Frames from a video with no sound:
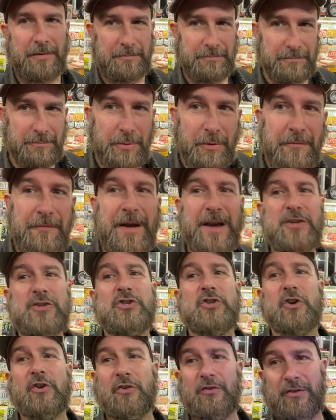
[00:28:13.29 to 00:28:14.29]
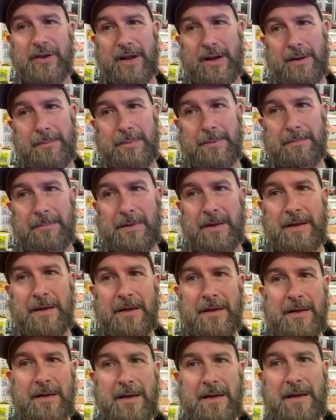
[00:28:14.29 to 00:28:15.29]
professional setup.
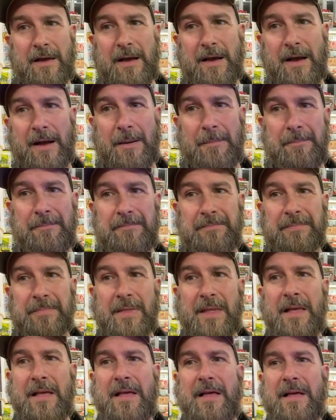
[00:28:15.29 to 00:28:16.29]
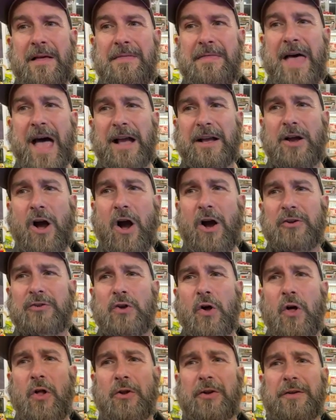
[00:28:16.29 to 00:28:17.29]
That car's
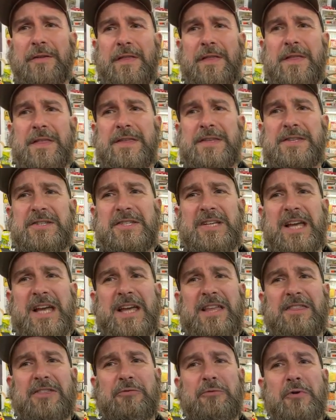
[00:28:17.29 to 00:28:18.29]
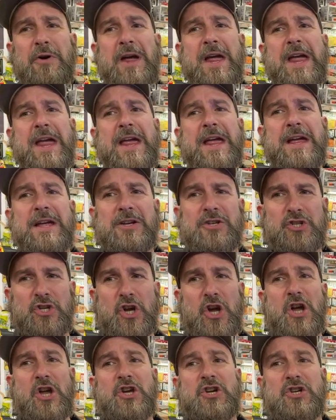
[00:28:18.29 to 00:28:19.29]
older than the C3.
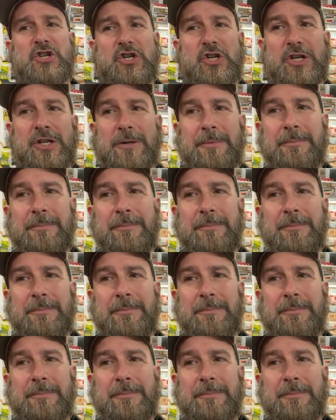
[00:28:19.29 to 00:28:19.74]
Sheesh.